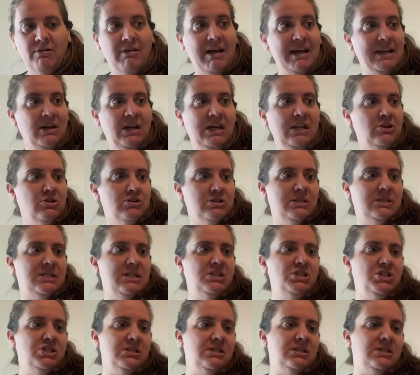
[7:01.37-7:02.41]
like in her
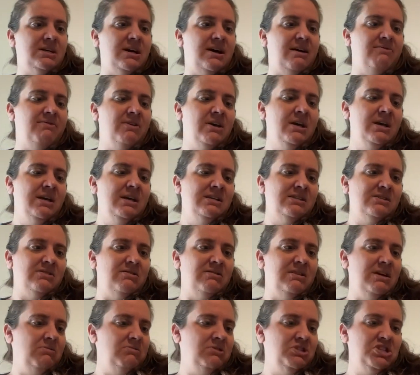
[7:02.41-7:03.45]
stitchy stuff, so
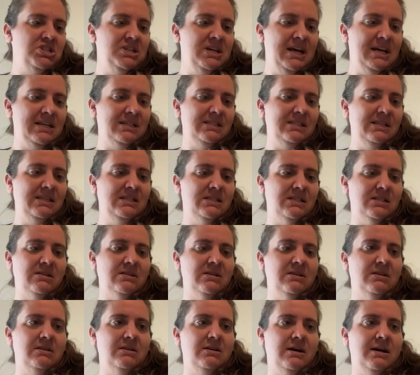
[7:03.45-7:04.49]
that when she has these,
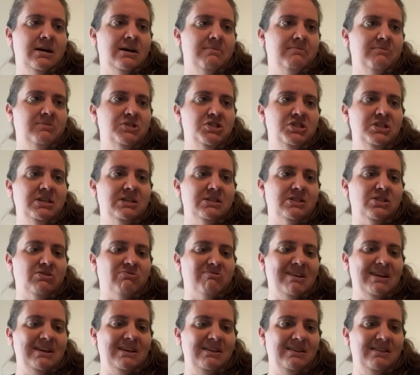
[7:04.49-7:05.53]
when she gets
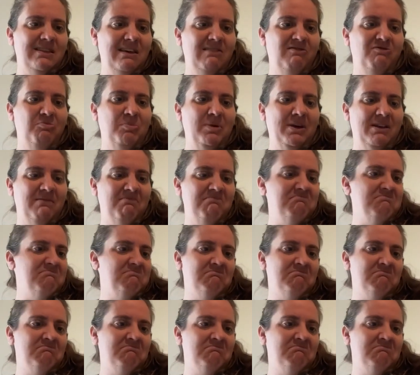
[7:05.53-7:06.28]
thread and they've been,